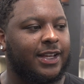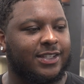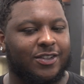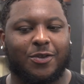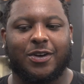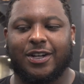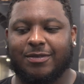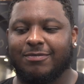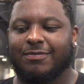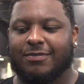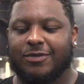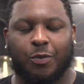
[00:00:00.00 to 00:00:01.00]
So uh,
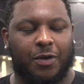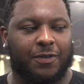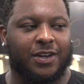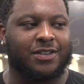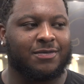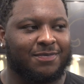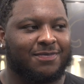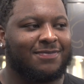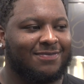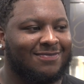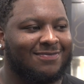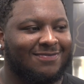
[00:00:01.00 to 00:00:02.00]
it's gonna be fun. All
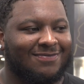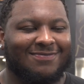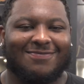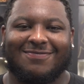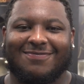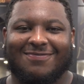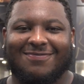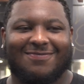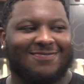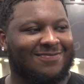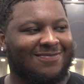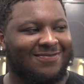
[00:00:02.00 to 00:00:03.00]
right, I'm not giving anything
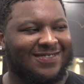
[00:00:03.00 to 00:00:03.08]
away.